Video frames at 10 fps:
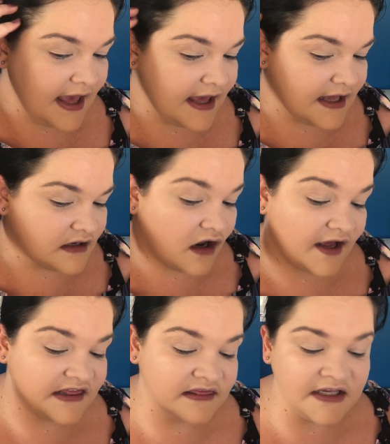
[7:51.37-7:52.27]
And
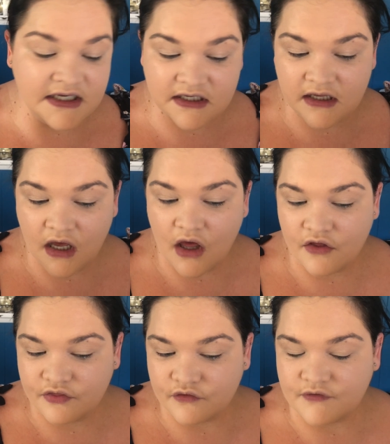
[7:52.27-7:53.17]
I think
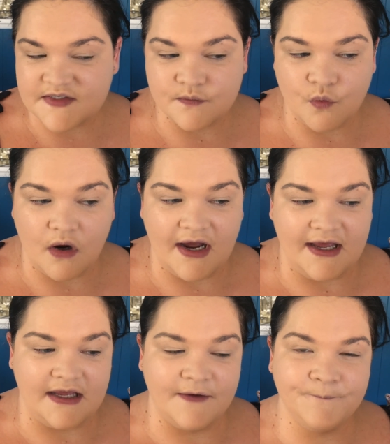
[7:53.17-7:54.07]
the reason
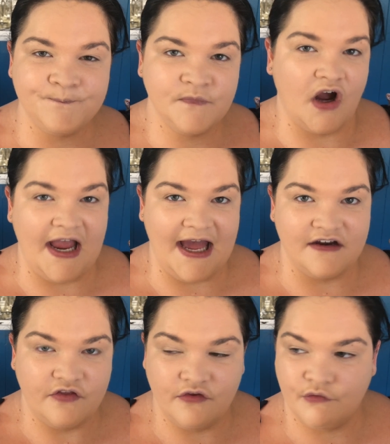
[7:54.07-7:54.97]
why I
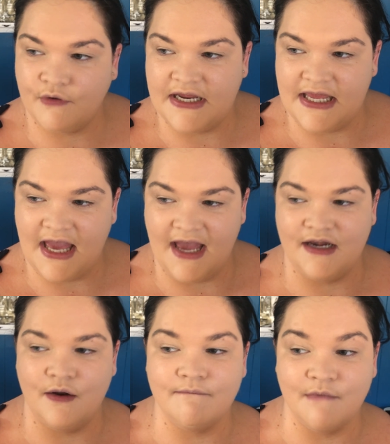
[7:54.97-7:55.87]
added 3,
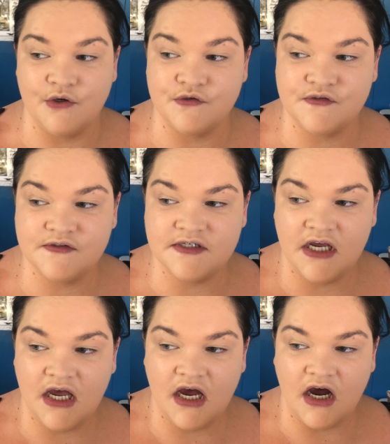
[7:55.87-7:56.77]
and most
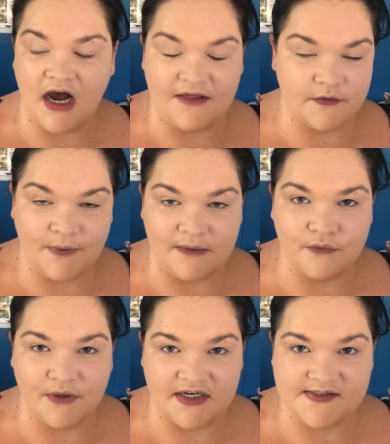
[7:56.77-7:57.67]
other
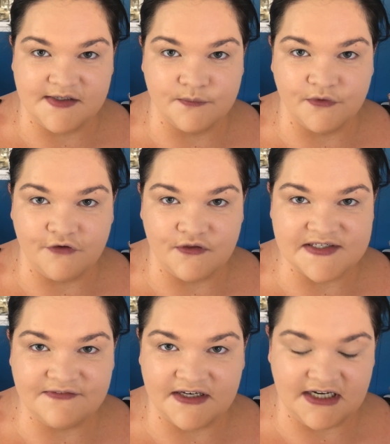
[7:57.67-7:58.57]
people when I see them review
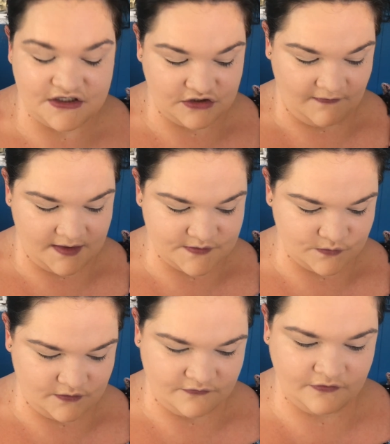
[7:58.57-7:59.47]
this foundation, they
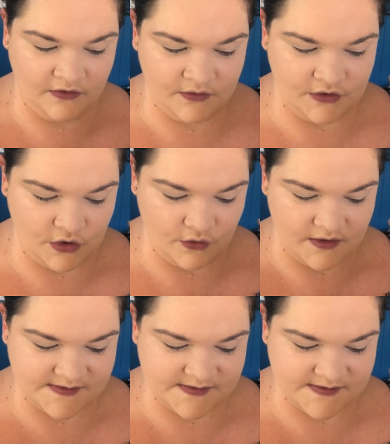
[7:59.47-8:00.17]
sort of, you know, are